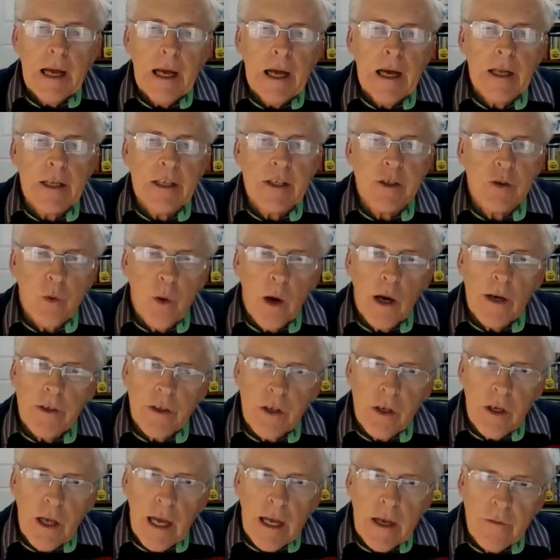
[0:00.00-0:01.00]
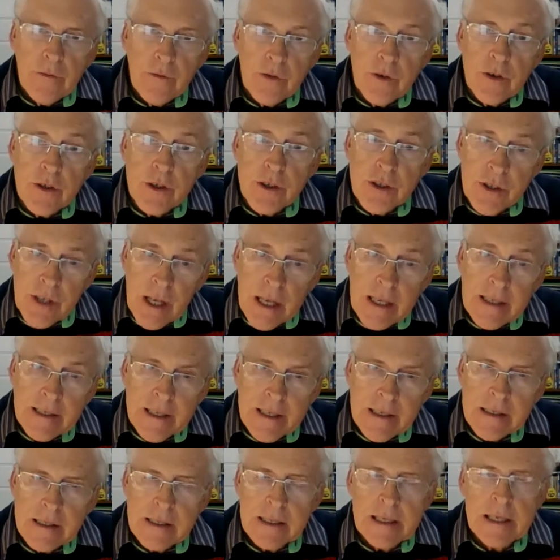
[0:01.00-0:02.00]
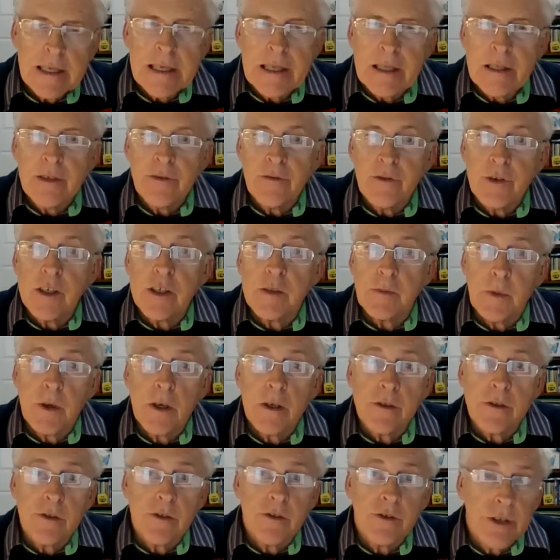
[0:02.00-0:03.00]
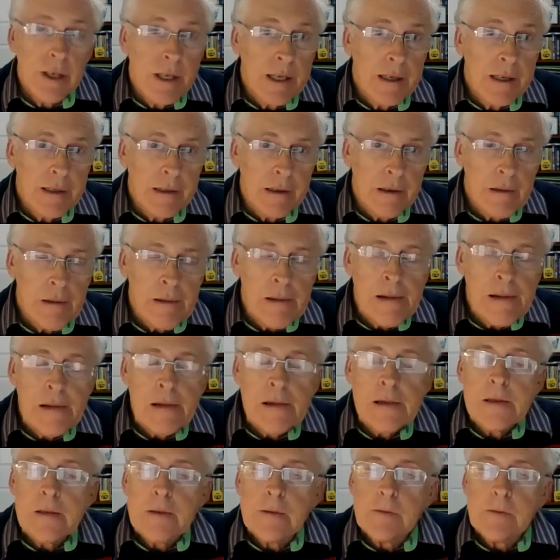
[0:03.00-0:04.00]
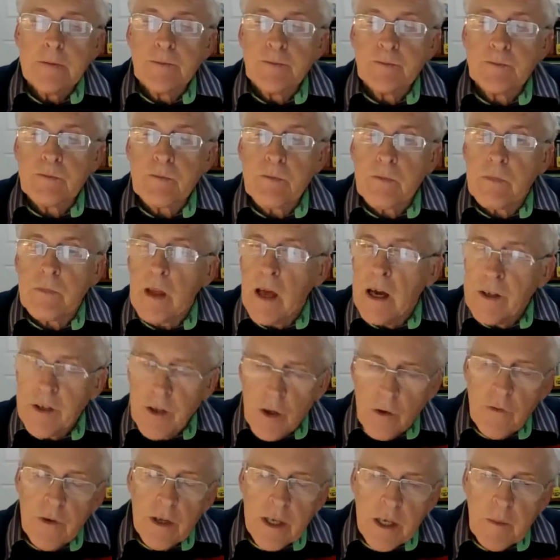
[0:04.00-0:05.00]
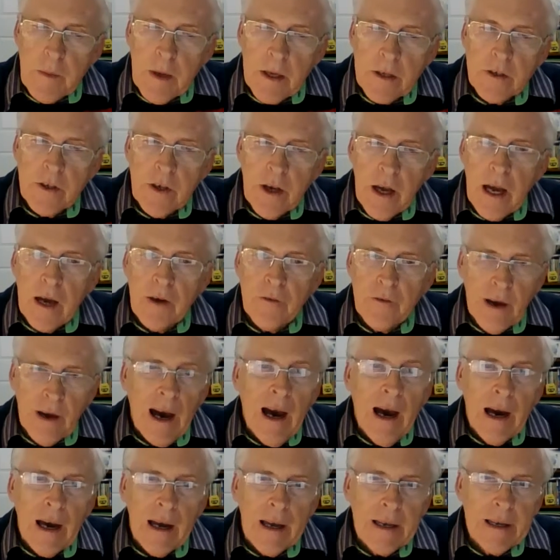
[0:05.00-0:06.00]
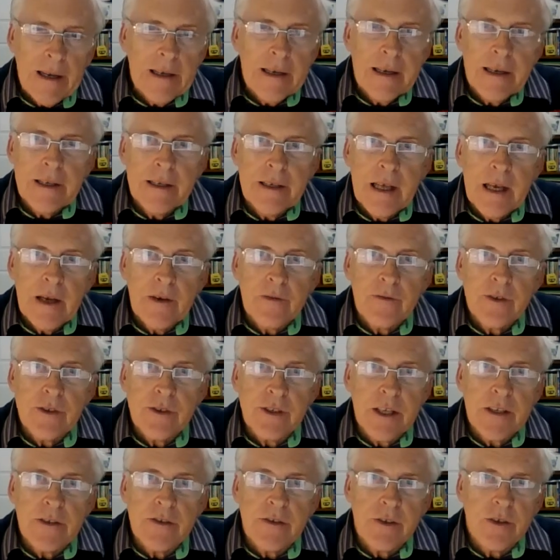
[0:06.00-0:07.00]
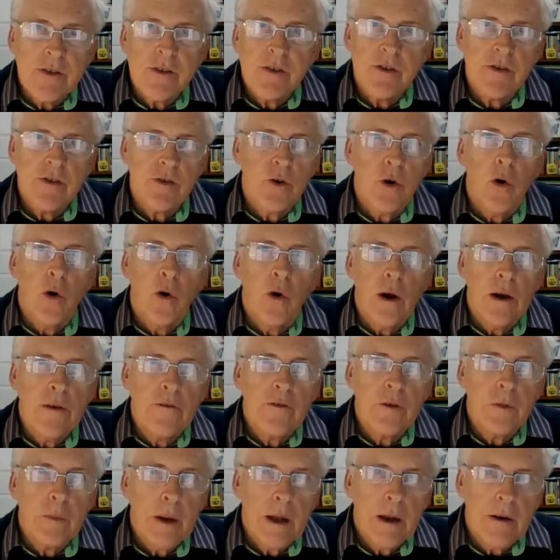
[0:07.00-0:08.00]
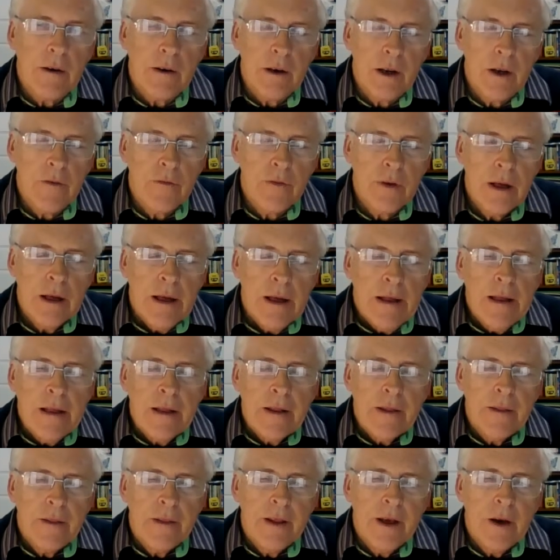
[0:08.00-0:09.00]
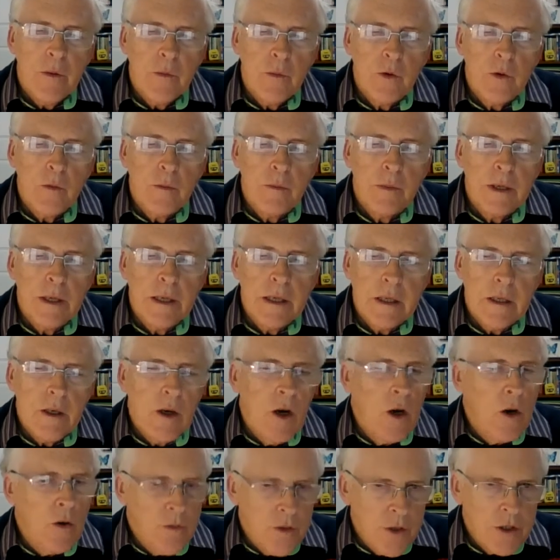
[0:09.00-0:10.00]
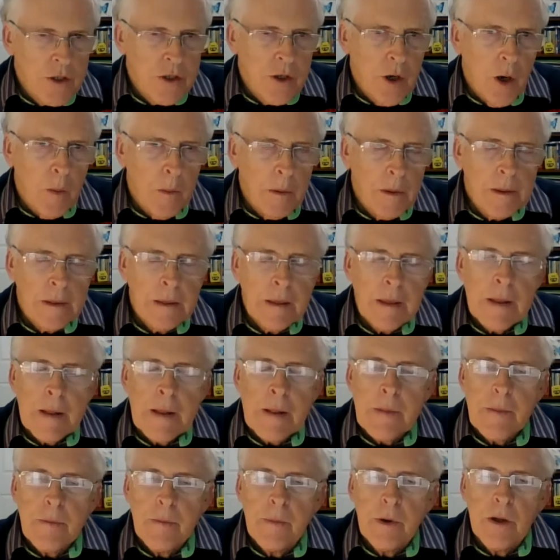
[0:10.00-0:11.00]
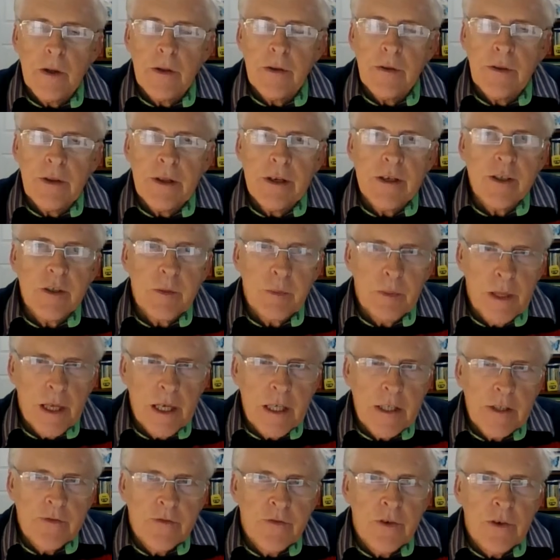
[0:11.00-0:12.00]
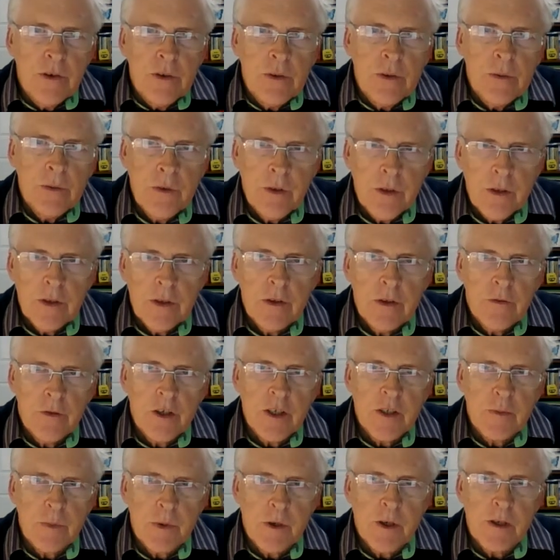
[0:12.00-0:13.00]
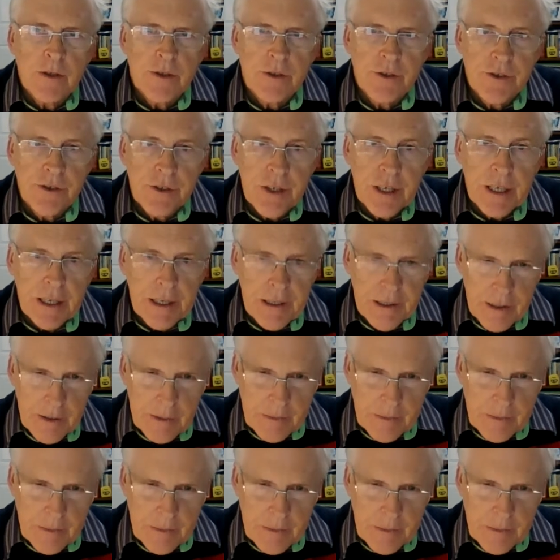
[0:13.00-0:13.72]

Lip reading: and it's quite okay for you to state it in the first person singular. I don't recommend you have I in every sentence or every paragraph. That would be over the top, but there is a place for first person singular.